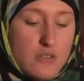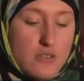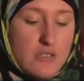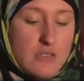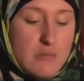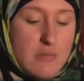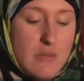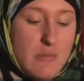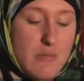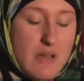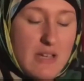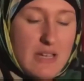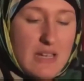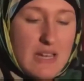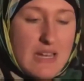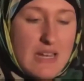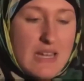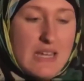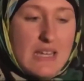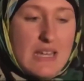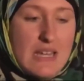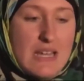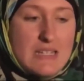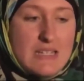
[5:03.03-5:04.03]
got to meet my
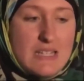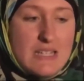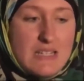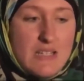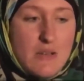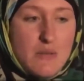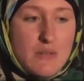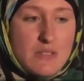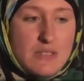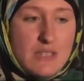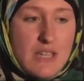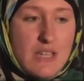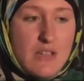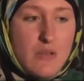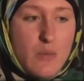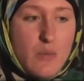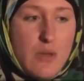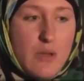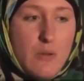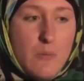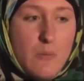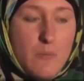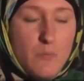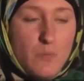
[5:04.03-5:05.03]
granny and granddad, I always think,
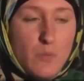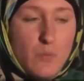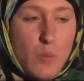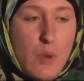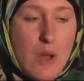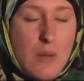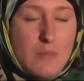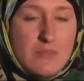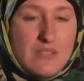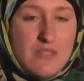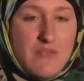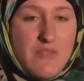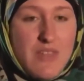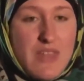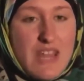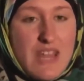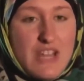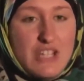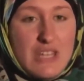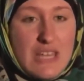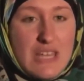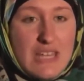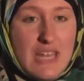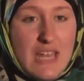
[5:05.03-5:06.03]
well, what happens if they're
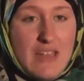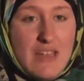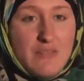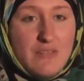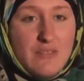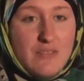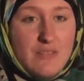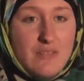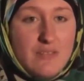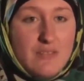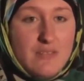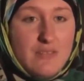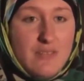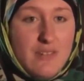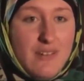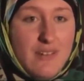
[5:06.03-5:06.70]
actually in heaven?